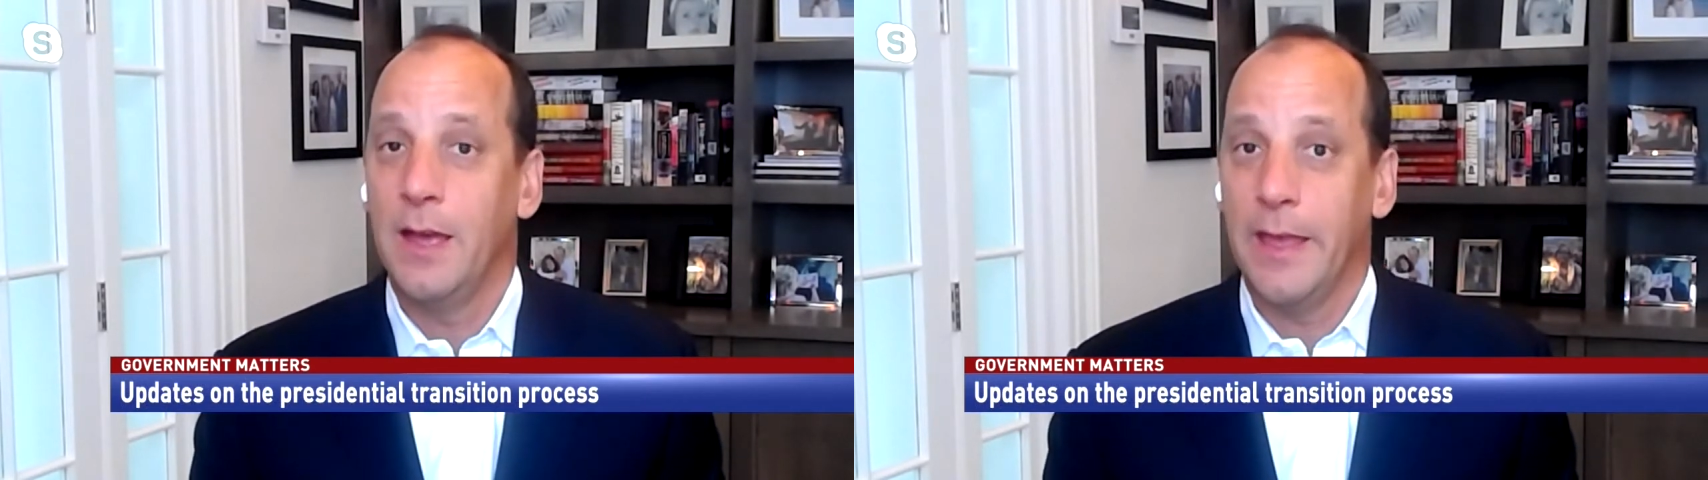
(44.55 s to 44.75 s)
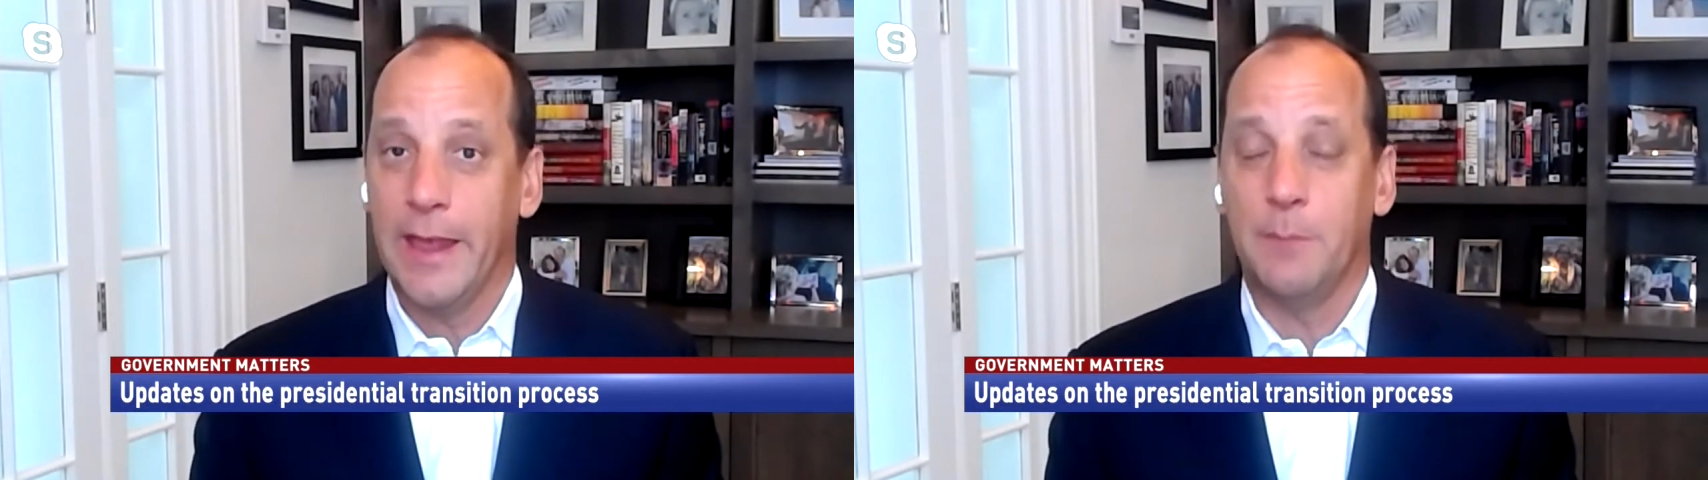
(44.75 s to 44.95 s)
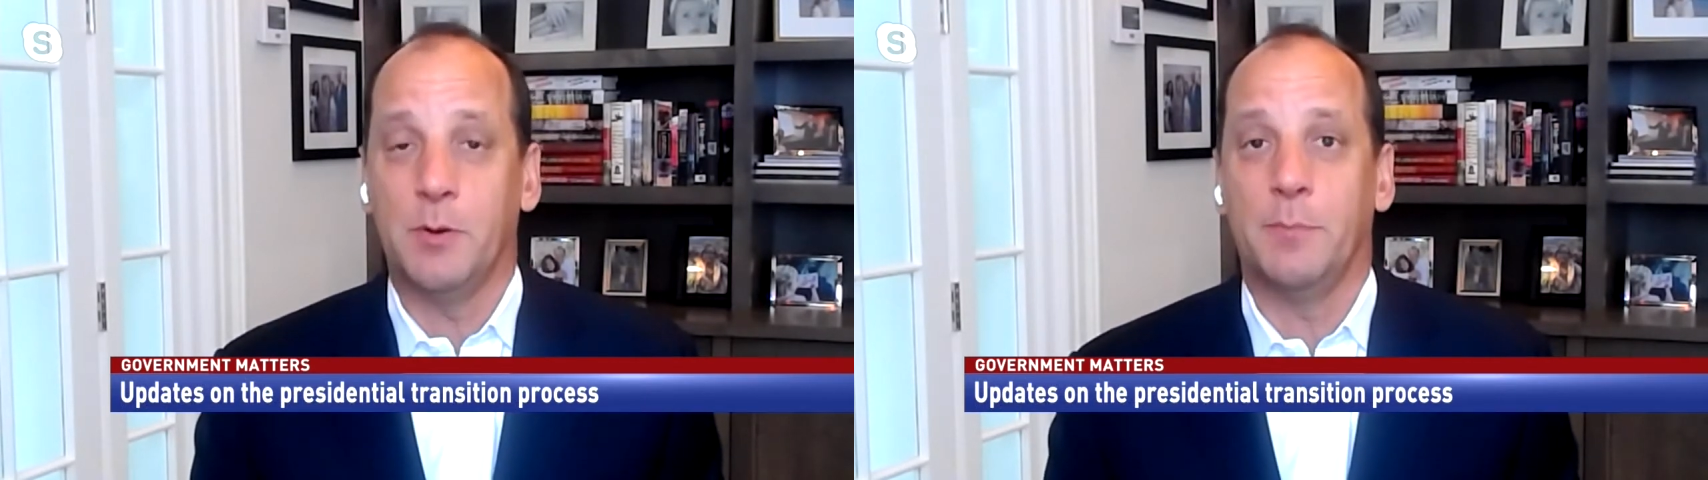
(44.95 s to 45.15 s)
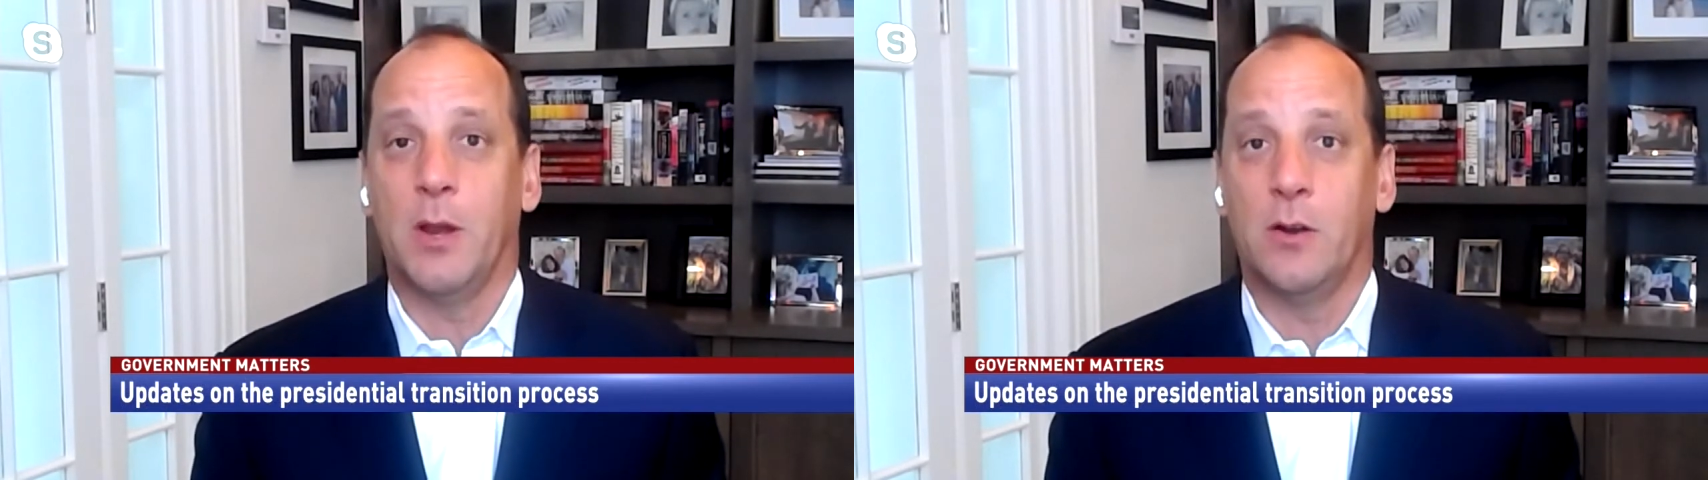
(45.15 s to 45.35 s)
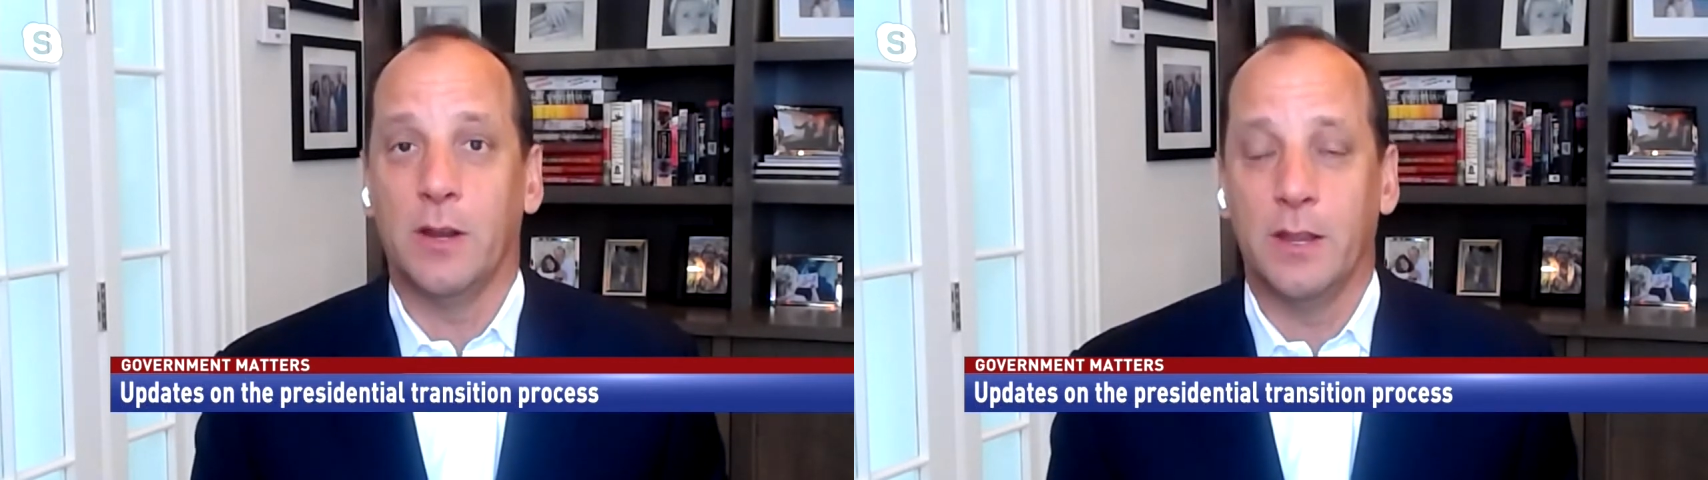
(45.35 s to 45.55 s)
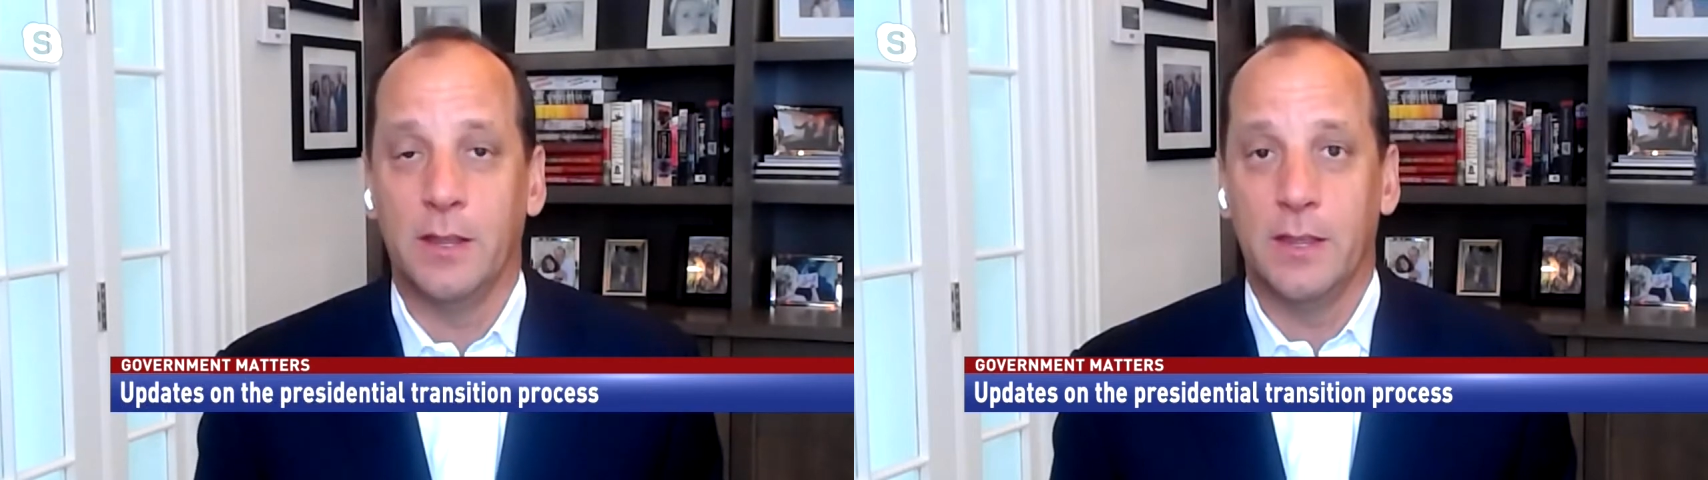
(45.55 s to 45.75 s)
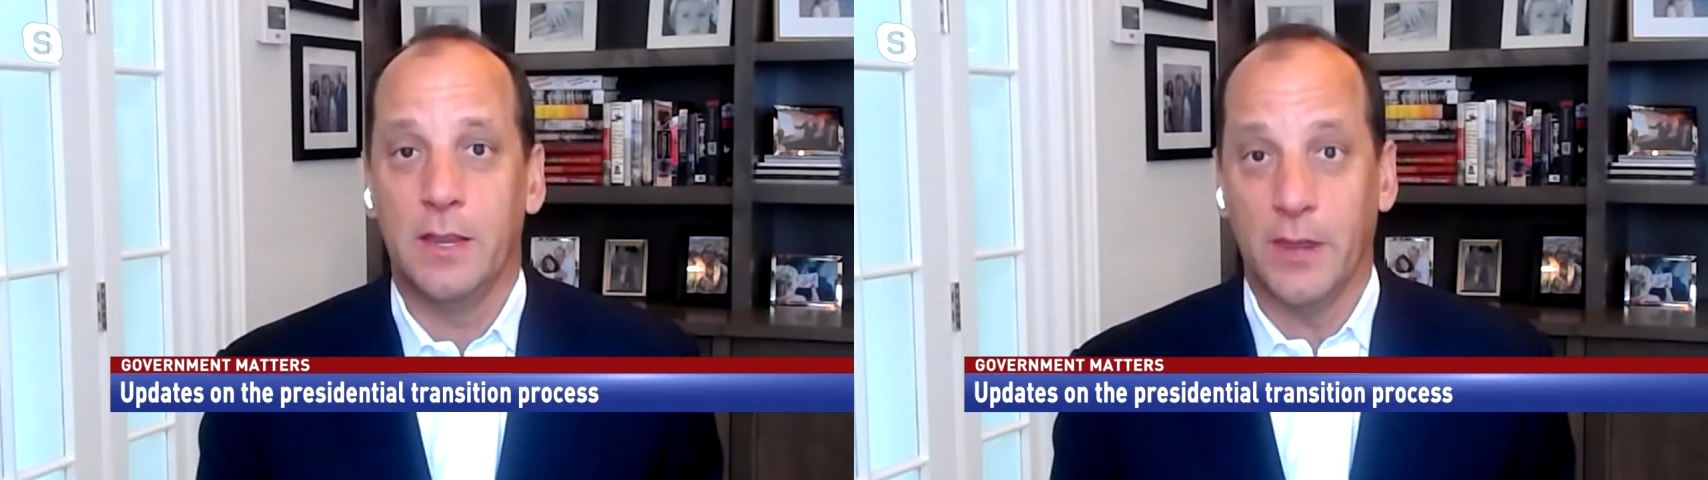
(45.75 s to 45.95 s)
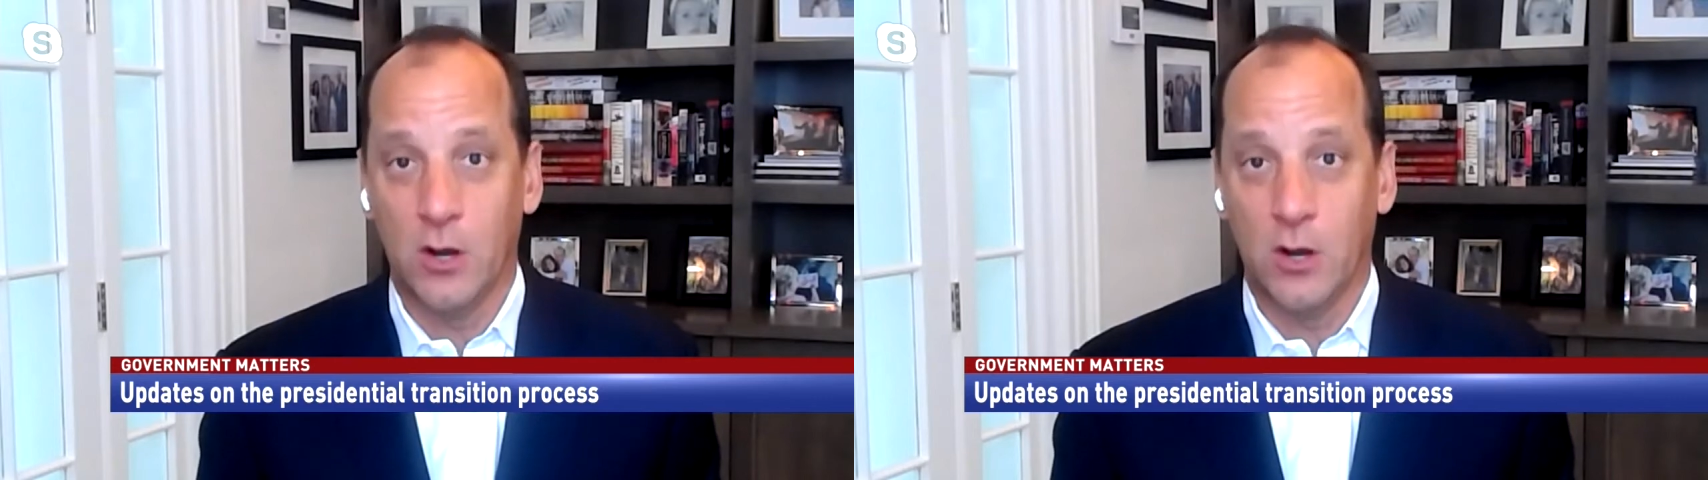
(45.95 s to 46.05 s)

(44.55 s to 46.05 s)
and preparing if